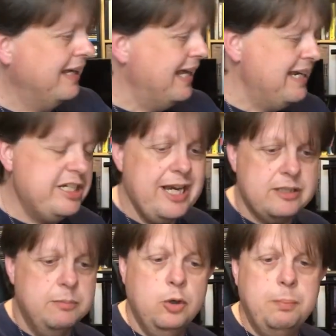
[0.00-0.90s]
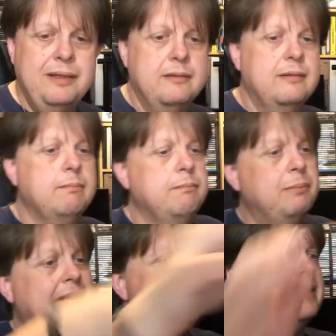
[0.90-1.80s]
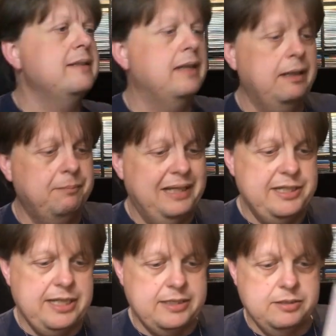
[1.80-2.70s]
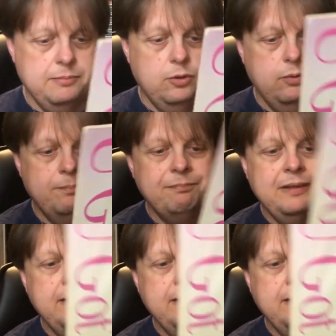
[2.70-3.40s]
Again, he checked them all, play checked them all.